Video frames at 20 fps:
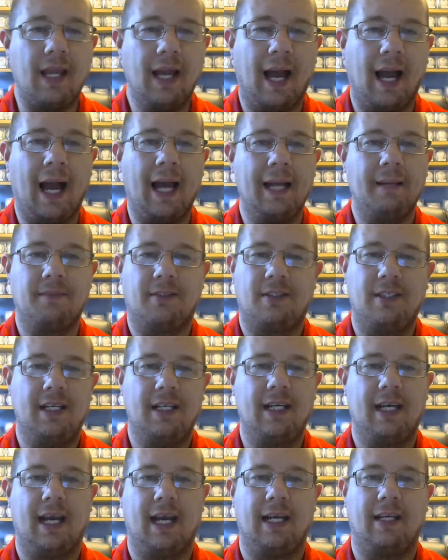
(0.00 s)
I am
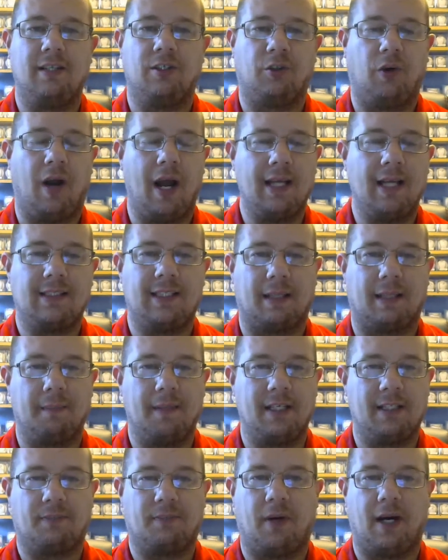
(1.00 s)
seeing a drastic
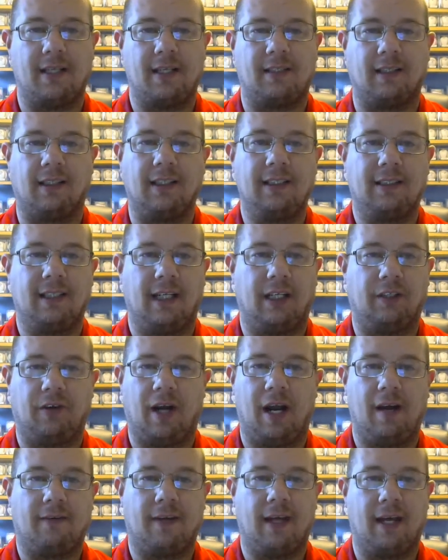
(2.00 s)
misprice, at least on
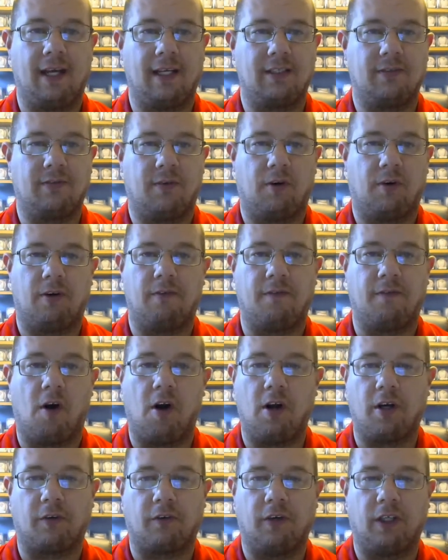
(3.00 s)
DraftKings, for
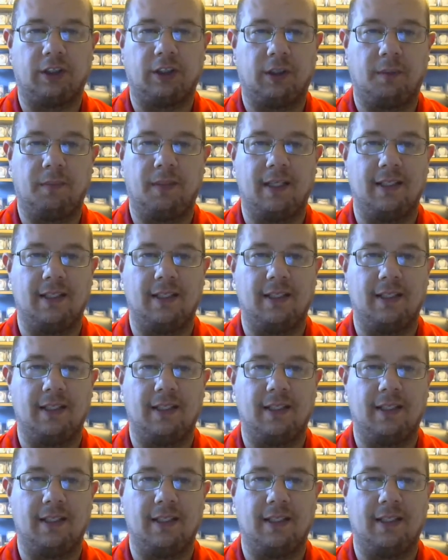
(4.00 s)
Vaughn Grissom.